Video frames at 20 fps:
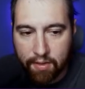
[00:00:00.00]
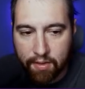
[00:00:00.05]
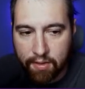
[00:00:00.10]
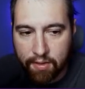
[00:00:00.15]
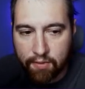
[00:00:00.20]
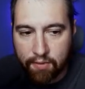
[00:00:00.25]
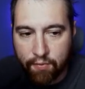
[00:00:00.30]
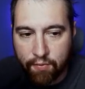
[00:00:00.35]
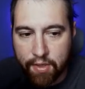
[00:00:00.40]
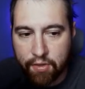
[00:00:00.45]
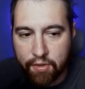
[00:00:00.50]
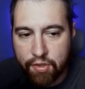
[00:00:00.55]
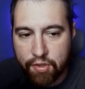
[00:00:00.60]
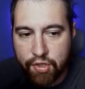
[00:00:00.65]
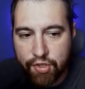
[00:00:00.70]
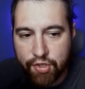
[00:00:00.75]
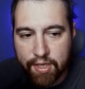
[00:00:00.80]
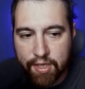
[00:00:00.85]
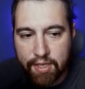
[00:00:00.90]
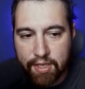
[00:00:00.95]
We don't
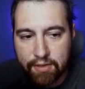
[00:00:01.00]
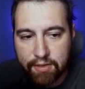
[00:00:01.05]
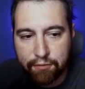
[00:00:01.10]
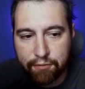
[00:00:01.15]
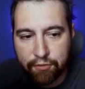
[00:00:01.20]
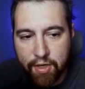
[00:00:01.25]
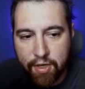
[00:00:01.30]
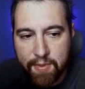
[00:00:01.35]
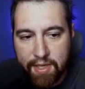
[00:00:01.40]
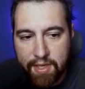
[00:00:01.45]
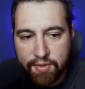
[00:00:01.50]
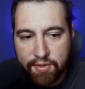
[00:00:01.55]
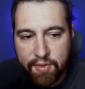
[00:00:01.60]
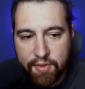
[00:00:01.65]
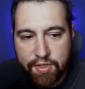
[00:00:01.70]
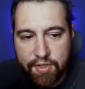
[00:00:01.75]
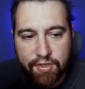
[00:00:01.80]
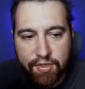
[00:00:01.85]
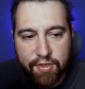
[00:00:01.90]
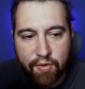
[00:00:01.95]
usually get the freebies,
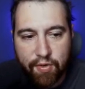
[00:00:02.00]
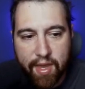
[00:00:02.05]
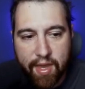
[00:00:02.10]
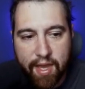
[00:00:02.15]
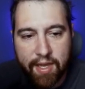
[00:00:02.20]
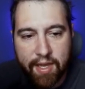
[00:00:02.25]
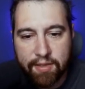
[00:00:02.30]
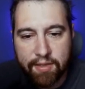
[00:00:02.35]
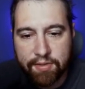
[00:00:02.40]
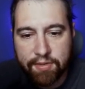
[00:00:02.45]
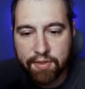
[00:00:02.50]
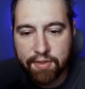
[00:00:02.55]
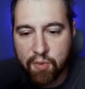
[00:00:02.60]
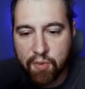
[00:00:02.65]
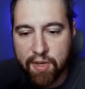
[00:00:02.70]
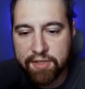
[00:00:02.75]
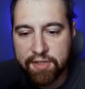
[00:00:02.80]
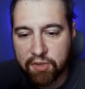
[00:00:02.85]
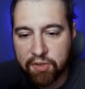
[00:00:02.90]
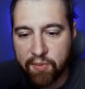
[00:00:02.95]
which is okay. So
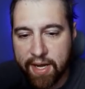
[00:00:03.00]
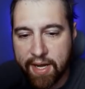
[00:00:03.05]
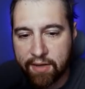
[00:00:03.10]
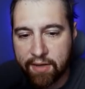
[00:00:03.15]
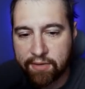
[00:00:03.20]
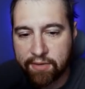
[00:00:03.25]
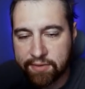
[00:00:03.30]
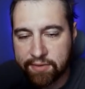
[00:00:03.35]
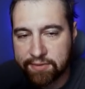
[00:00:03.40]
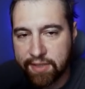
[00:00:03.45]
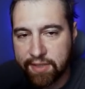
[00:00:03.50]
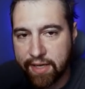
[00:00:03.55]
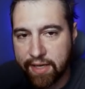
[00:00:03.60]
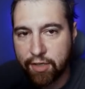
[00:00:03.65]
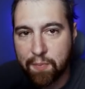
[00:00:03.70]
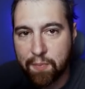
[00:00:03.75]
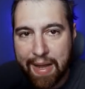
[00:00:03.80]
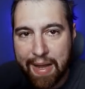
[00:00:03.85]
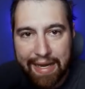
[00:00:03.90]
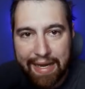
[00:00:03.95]
once in a while, I
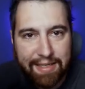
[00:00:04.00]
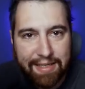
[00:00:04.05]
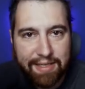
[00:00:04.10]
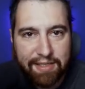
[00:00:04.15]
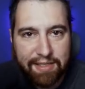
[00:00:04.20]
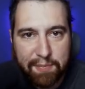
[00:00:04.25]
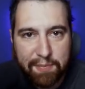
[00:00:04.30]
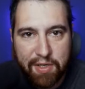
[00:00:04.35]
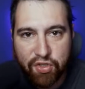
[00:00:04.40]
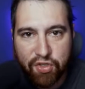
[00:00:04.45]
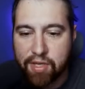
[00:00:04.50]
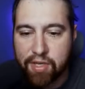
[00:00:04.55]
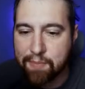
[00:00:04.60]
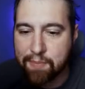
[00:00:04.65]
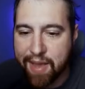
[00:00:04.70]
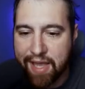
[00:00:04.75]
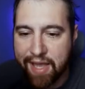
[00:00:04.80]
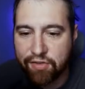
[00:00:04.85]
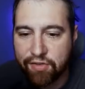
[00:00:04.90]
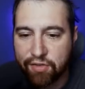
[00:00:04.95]
don't mind it, especially in
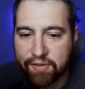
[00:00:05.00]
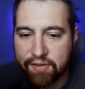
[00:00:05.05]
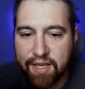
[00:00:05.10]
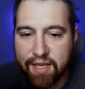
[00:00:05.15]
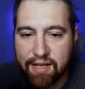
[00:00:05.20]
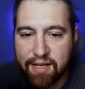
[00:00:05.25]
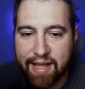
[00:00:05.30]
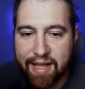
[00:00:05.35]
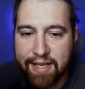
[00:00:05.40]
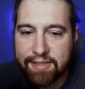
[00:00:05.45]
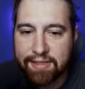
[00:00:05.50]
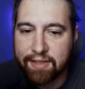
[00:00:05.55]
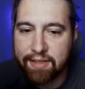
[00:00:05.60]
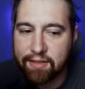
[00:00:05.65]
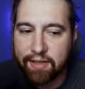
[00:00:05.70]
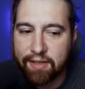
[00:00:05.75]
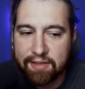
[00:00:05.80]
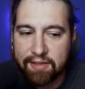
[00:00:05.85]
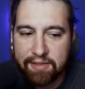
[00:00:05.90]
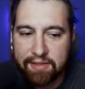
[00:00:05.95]
Master League Classic,
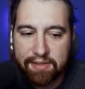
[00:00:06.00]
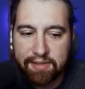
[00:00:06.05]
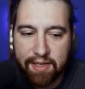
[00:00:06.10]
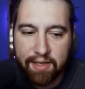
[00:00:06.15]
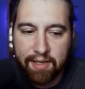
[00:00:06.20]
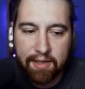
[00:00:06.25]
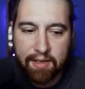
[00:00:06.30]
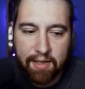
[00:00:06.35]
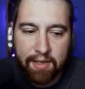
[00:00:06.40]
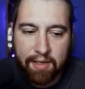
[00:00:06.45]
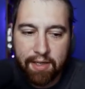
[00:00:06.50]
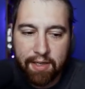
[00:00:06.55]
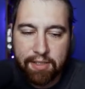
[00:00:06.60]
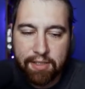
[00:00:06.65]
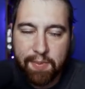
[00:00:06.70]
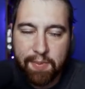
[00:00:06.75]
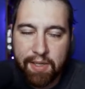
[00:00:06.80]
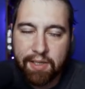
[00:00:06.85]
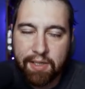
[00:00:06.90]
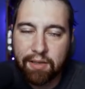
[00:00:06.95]
like I said. It's
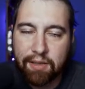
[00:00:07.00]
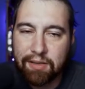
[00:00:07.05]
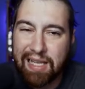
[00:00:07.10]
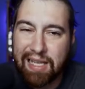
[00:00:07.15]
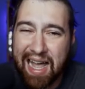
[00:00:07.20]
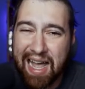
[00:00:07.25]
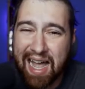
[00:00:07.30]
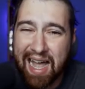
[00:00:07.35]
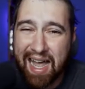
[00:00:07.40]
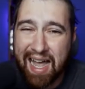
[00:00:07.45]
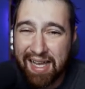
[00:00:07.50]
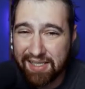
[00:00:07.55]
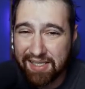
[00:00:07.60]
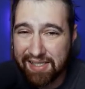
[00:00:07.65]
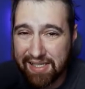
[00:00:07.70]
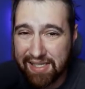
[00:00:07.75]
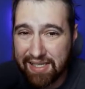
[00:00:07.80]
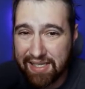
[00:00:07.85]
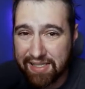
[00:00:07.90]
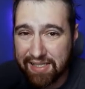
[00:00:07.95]
been a lot of
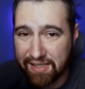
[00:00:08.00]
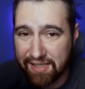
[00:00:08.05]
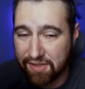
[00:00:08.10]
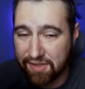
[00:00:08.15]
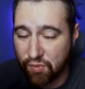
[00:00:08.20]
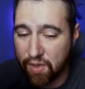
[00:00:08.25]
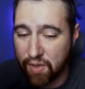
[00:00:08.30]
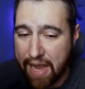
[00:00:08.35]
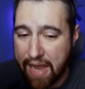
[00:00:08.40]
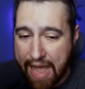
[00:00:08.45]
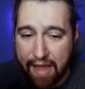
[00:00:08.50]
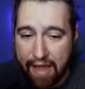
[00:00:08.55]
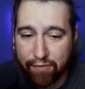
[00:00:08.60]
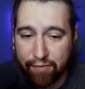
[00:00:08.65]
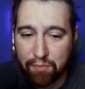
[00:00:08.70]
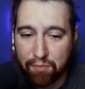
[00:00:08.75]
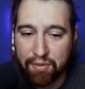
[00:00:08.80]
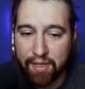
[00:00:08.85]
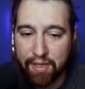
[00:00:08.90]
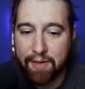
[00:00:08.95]
seasons where I
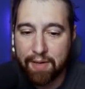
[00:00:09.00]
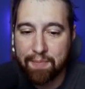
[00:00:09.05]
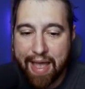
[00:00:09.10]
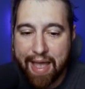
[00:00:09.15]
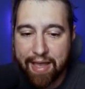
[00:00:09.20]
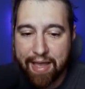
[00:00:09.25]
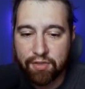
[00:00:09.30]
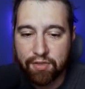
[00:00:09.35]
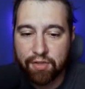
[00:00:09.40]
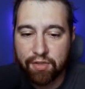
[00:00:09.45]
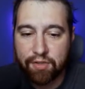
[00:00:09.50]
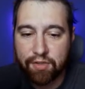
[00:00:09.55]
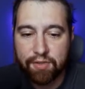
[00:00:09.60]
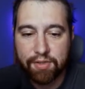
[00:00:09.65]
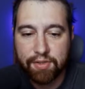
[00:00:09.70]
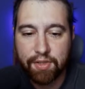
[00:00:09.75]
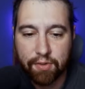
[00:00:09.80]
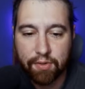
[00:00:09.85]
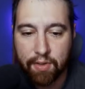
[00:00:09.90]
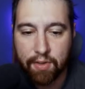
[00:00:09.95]
haven't played Masters,
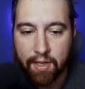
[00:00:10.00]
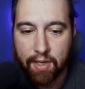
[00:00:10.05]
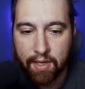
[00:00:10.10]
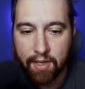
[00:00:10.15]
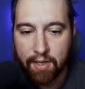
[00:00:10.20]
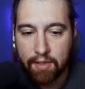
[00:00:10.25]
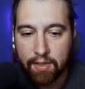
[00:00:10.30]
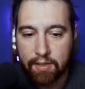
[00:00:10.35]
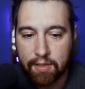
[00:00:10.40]
so this